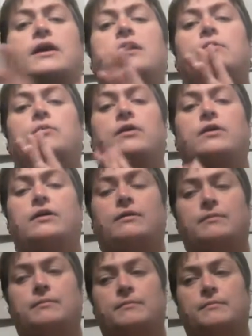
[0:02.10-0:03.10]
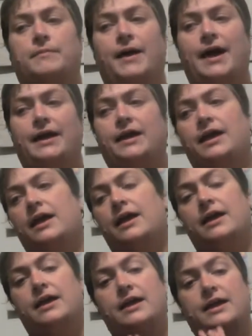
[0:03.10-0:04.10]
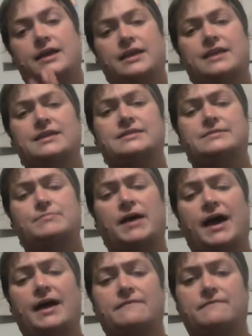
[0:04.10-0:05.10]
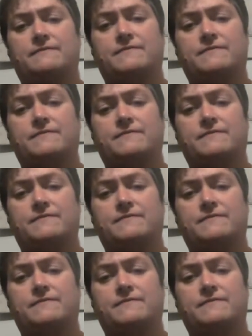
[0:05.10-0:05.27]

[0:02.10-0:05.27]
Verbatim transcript: and welcome back. It is my